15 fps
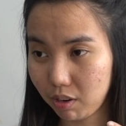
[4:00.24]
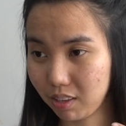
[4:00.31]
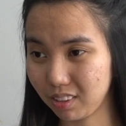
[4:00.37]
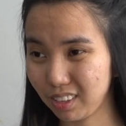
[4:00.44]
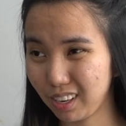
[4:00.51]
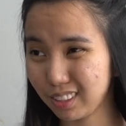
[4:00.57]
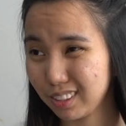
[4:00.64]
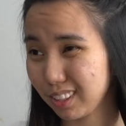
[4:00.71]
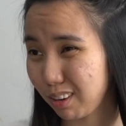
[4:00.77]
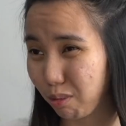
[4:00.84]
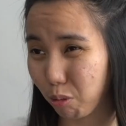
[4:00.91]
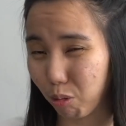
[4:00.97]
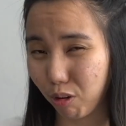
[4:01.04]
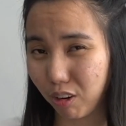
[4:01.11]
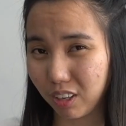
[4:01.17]
but it
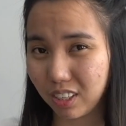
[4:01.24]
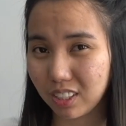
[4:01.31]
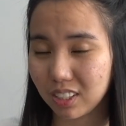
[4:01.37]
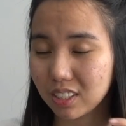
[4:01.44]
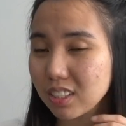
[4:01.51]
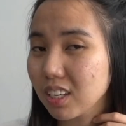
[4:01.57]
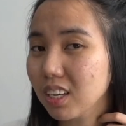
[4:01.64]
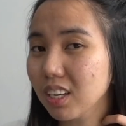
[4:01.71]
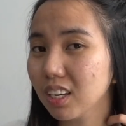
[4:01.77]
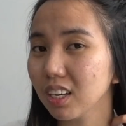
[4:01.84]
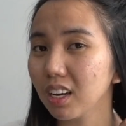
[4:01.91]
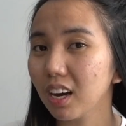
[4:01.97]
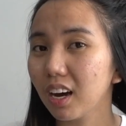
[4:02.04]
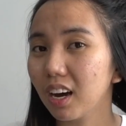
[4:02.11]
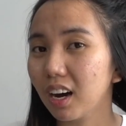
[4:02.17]
didn't work because
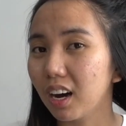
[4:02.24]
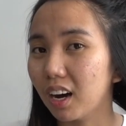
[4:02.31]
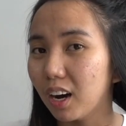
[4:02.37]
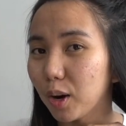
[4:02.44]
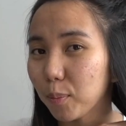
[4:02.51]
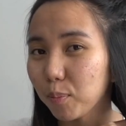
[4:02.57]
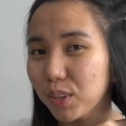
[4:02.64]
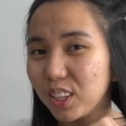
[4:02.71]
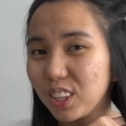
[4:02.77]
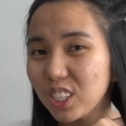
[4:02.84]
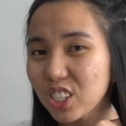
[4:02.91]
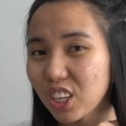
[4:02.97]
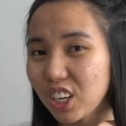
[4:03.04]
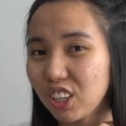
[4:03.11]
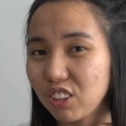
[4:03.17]
hindi
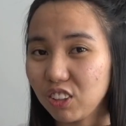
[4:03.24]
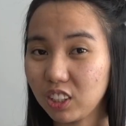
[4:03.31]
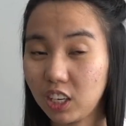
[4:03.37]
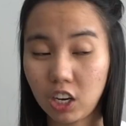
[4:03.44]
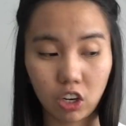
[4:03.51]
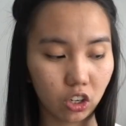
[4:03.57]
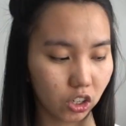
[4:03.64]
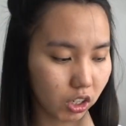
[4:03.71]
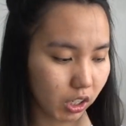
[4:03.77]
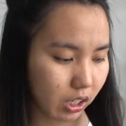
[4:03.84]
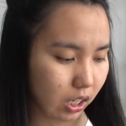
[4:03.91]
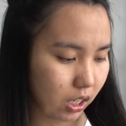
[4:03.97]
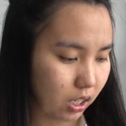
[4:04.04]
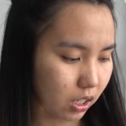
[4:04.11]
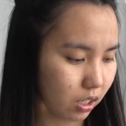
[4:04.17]
siya ganun
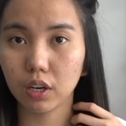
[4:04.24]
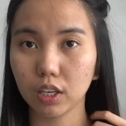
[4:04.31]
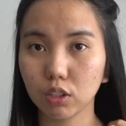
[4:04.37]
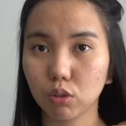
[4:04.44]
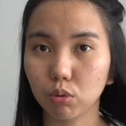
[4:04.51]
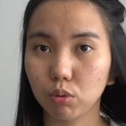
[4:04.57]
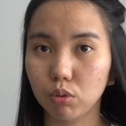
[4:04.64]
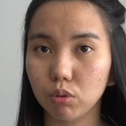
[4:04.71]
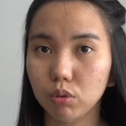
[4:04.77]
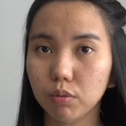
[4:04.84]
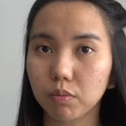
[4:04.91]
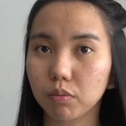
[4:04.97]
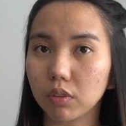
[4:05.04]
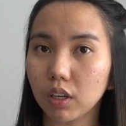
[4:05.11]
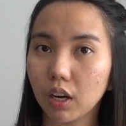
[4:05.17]
ka-curly. What I do,
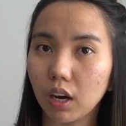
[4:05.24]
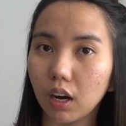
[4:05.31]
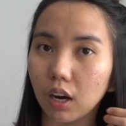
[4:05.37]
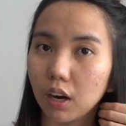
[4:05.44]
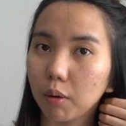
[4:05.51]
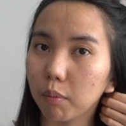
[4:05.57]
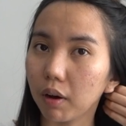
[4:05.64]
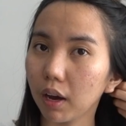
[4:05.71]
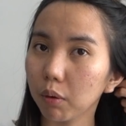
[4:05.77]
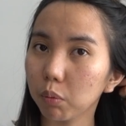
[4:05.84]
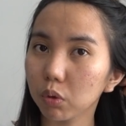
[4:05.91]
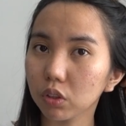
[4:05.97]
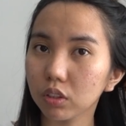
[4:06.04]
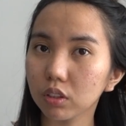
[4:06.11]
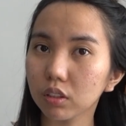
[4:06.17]
I
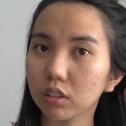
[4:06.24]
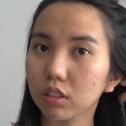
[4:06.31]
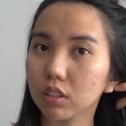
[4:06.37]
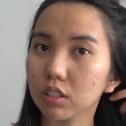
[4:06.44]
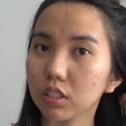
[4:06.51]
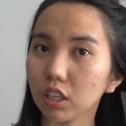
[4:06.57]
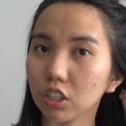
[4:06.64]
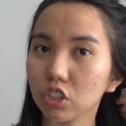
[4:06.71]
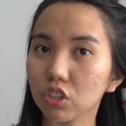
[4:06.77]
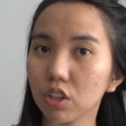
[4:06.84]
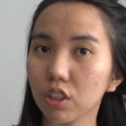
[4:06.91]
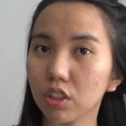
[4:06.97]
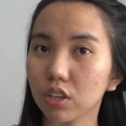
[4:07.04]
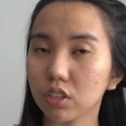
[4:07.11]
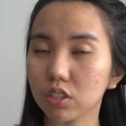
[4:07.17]
would
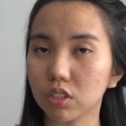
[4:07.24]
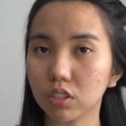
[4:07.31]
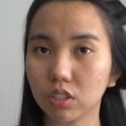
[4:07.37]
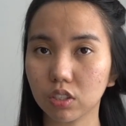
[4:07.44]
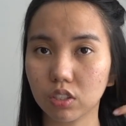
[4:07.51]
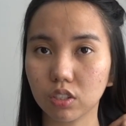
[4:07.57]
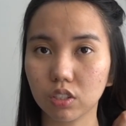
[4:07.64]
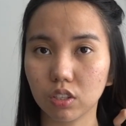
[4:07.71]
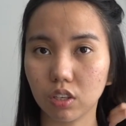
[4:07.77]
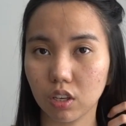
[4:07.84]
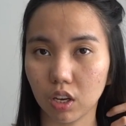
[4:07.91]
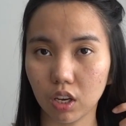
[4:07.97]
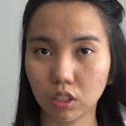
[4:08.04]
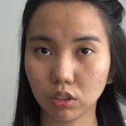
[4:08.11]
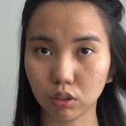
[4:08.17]
section this
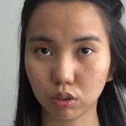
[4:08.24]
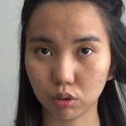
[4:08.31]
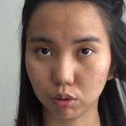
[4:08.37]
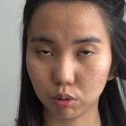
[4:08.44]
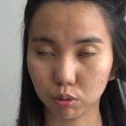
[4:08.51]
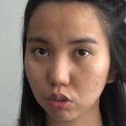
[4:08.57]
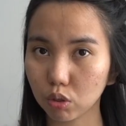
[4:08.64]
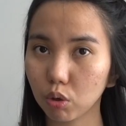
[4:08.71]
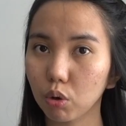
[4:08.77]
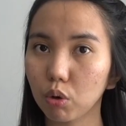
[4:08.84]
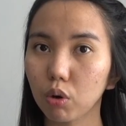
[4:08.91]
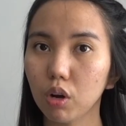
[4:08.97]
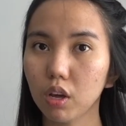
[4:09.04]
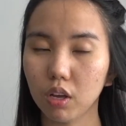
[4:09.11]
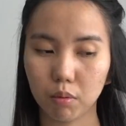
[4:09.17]
into 2.
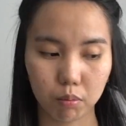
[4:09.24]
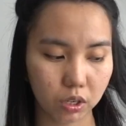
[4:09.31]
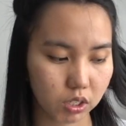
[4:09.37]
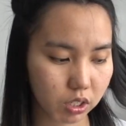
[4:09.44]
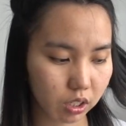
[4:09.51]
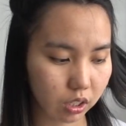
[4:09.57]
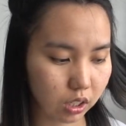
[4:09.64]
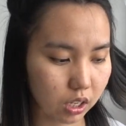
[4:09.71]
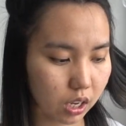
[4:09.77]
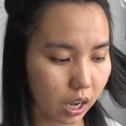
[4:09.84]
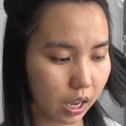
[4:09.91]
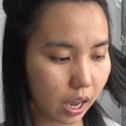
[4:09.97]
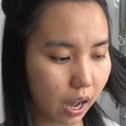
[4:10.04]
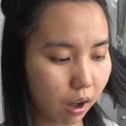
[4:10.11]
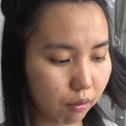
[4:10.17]
So basically
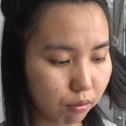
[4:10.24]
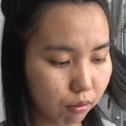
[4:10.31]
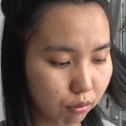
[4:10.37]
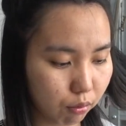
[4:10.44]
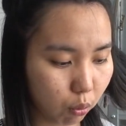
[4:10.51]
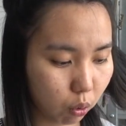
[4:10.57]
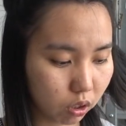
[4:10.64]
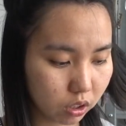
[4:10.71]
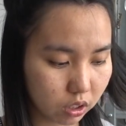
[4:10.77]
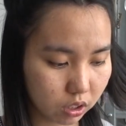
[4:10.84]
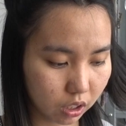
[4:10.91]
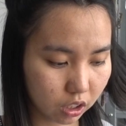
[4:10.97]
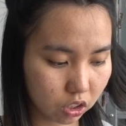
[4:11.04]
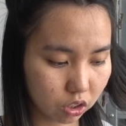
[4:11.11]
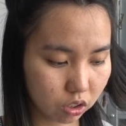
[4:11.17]
I have 4
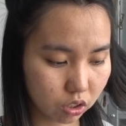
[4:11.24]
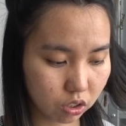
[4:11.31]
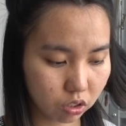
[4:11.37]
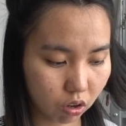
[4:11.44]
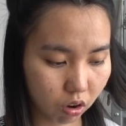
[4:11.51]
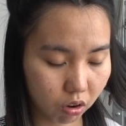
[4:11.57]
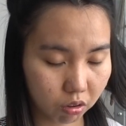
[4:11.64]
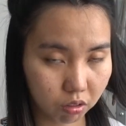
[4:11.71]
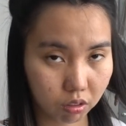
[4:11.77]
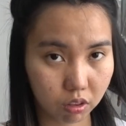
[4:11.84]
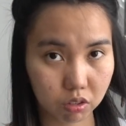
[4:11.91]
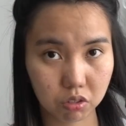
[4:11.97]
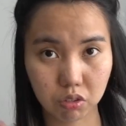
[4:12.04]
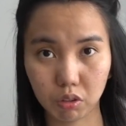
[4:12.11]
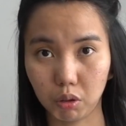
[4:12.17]
sections on
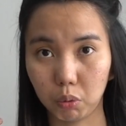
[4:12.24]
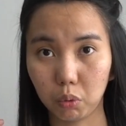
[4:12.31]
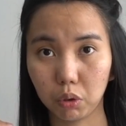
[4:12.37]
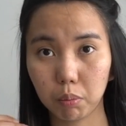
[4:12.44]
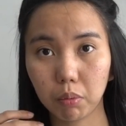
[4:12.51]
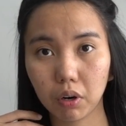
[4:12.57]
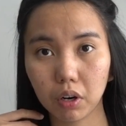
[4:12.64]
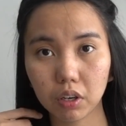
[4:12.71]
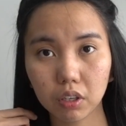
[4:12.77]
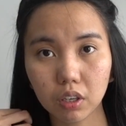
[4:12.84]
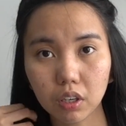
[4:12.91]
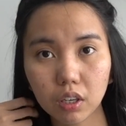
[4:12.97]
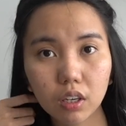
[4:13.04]
this lower part.